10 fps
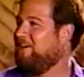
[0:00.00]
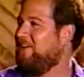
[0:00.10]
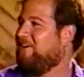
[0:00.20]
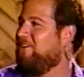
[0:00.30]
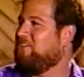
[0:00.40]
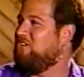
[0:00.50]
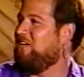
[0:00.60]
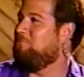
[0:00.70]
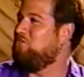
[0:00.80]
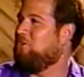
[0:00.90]
going to go to
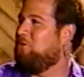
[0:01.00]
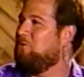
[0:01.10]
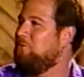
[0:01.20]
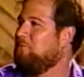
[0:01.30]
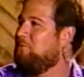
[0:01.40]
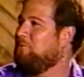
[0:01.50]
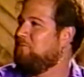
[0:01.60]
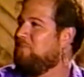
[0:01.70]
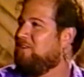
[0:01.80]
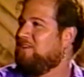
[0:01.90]
team two.
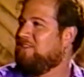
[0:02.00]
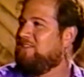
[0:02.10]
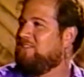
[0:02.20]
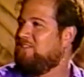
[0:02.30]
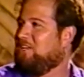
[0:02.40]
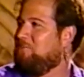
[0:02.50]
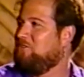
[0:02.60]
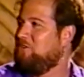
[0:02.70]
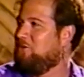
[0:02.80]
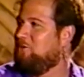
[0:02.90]
Team
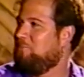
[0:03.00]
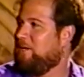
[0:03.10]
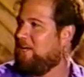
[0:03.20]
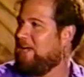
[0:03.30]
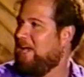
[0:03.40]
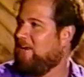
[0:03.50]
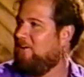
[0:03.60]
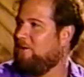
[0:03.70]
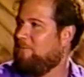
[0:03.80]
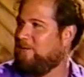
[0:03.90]
two, pick a
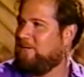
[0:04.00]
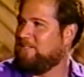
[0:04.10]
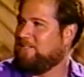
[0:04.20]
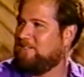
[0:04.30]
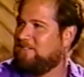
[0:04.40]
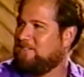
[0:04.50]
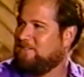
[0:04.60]
category, please. Uh,